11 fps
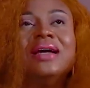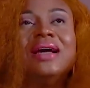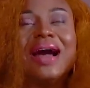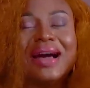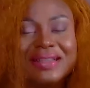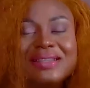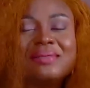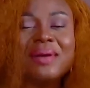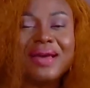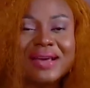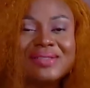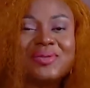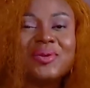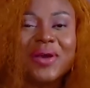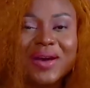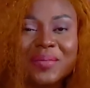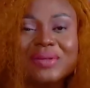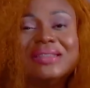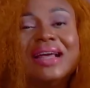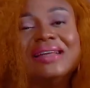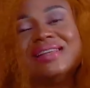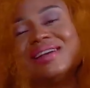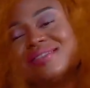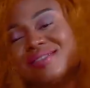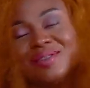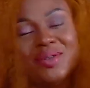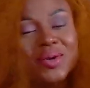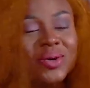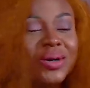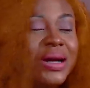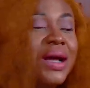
and this my guest is going to help us dissect, you know,